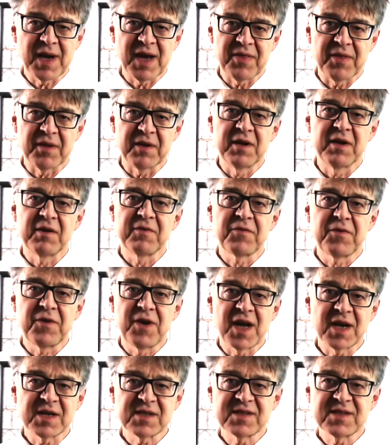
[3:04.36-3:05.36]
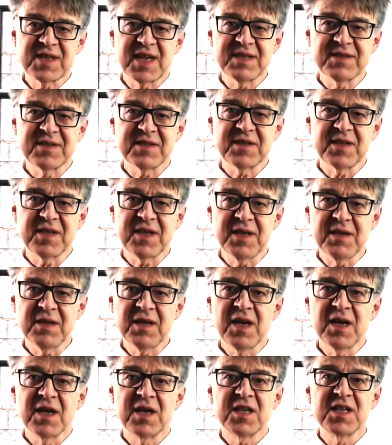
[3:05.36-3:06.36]
the flux density,
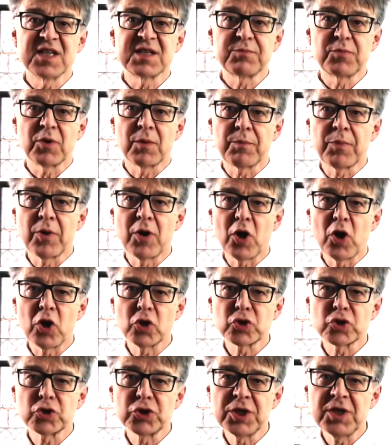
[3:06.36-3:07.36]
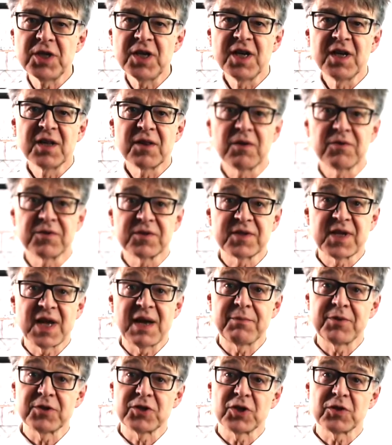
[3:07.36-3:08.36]
is proportional to the
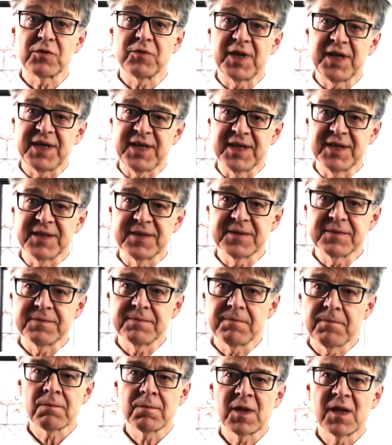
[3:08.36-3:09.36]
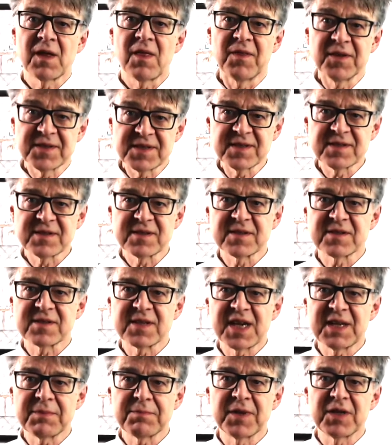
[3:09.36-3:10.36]
temperature gradient. This is the
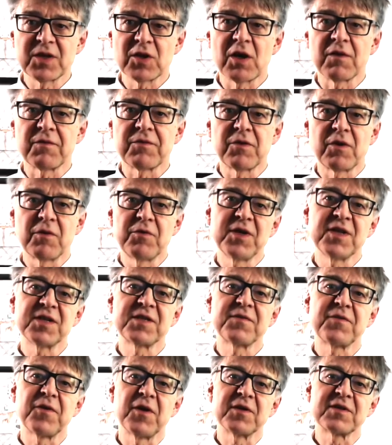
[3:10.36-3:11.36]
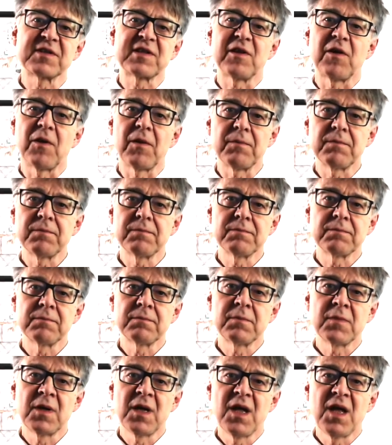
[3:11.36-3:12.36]
statement of Fourier's first law.
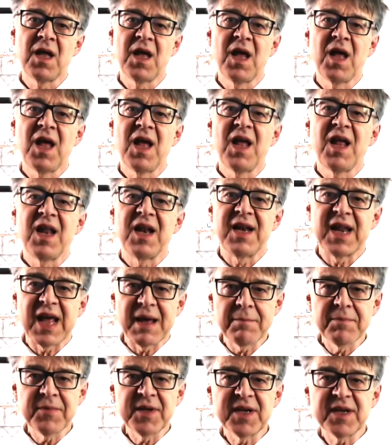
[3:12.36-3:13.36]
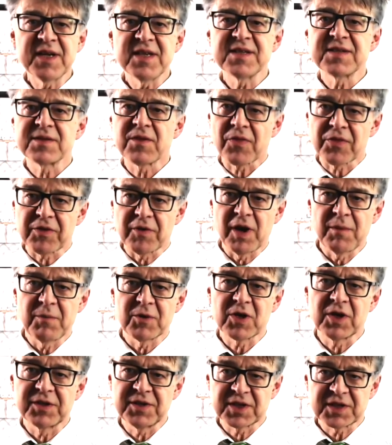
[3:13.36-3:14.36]
Lambda is the thermal
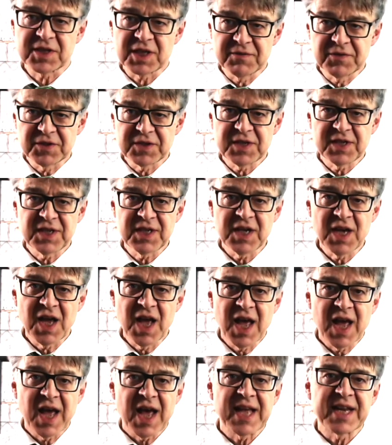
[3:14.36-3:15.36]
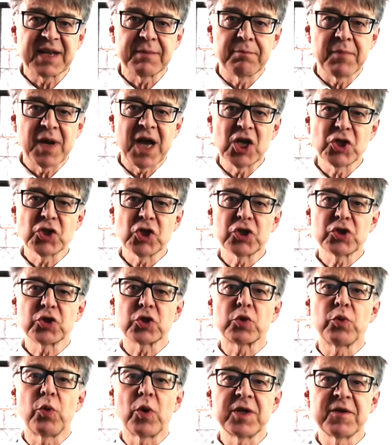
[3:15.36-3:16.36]
conductivity and a measure to
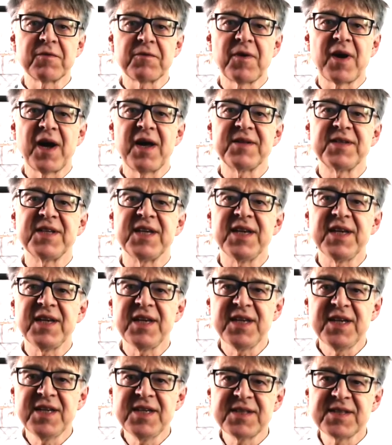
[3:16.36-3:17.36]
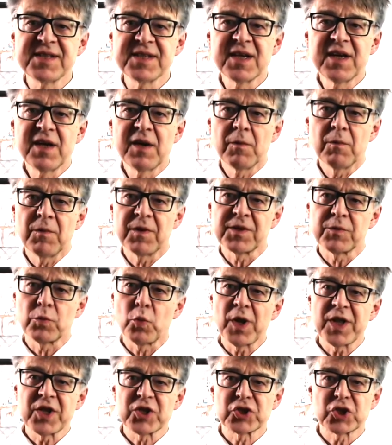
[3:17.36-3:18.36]
quantify the ease with
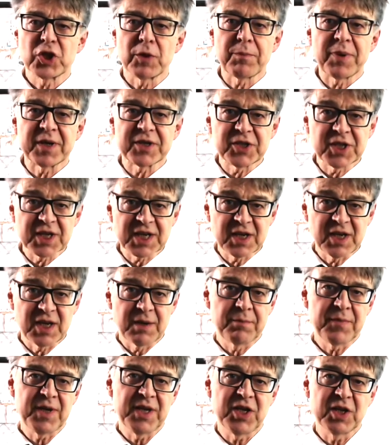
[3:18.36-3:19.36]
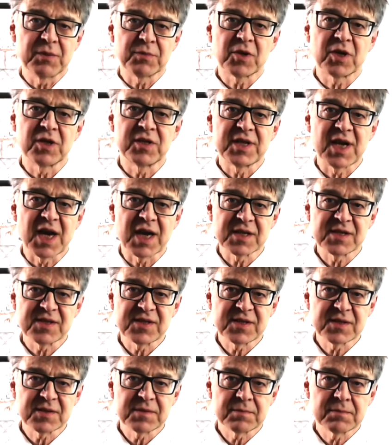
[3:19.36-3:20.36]
which a particular medium
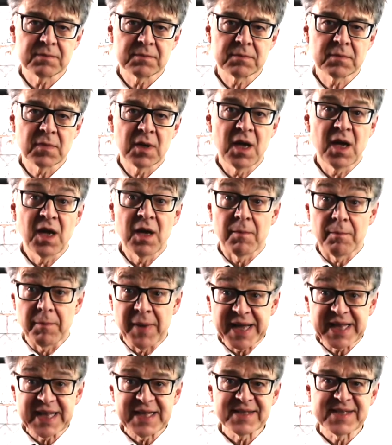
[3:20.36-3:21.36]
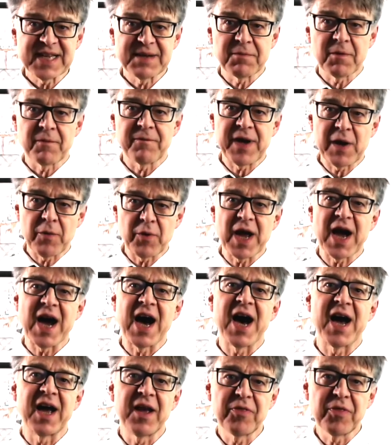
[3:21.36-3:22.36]
conducts. Metals have a very
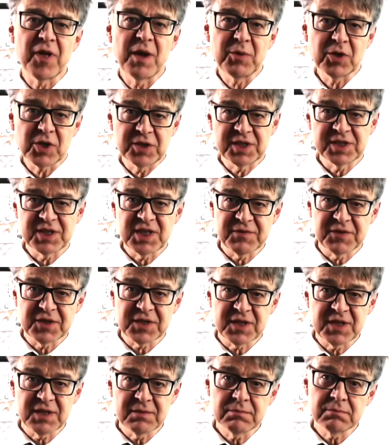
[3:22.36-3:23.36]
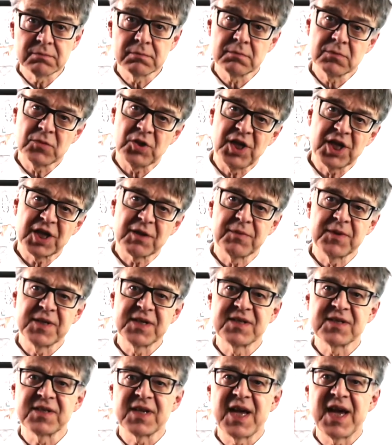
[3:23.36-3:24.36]
high thermal conductivity.
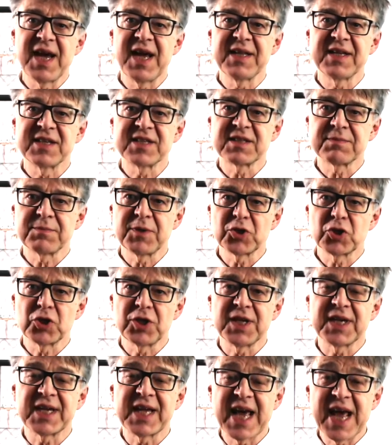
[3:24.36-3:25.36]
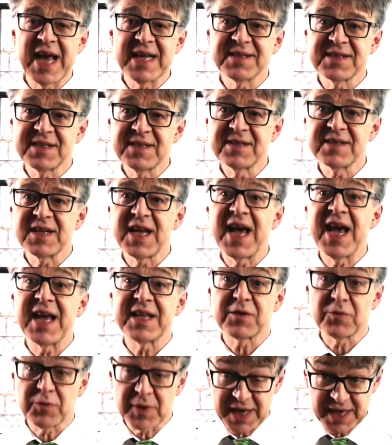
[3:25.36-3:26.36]
Liquids and especially gases
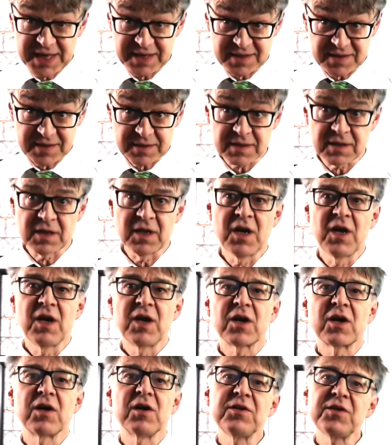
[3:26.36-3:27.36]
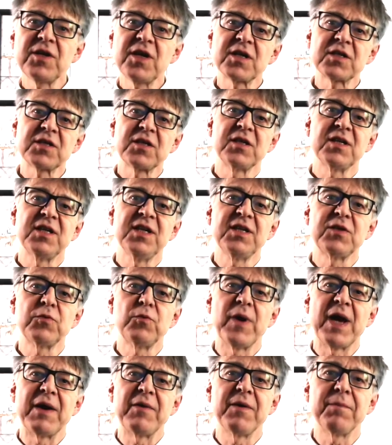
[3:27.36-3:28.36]
at rest conduct heat
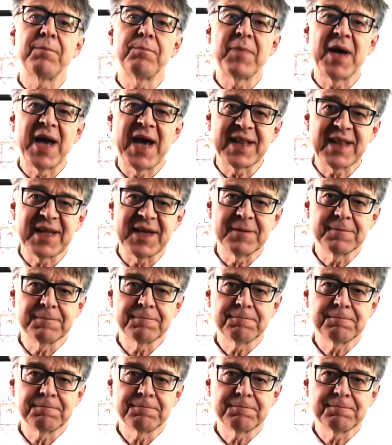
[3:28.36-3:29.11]
very badly.